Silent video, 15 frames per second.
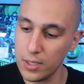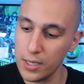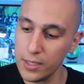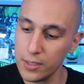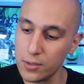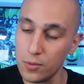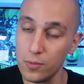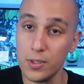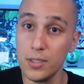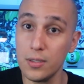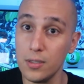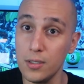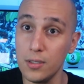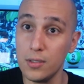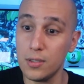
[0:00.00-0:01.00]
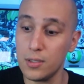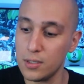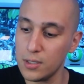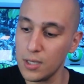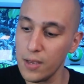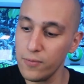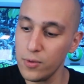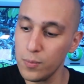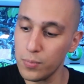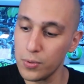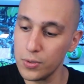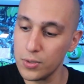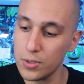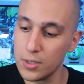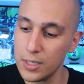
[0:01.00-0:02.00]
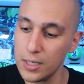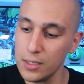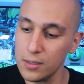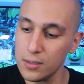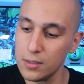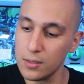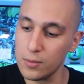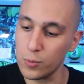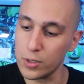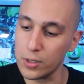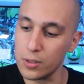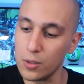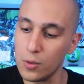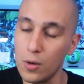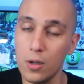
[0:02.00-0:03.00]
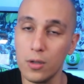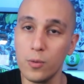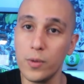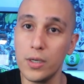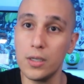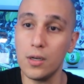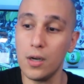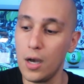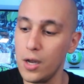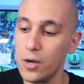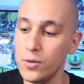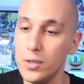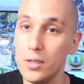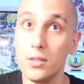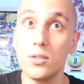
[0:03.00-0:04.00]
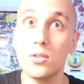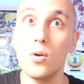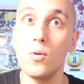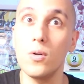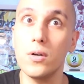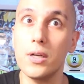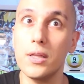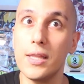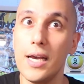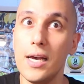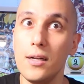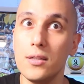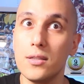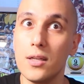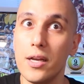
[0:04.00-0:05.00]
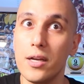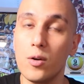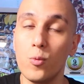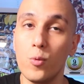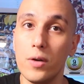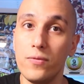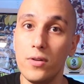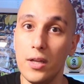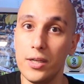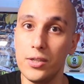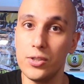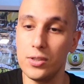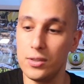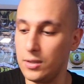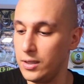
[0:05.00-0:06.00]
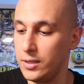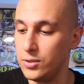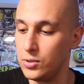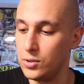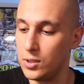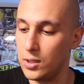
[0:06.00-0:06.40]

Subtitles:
like. So this is 7%. We're gonna go all the way to 100. So look at that. It's like a revelation, ladies and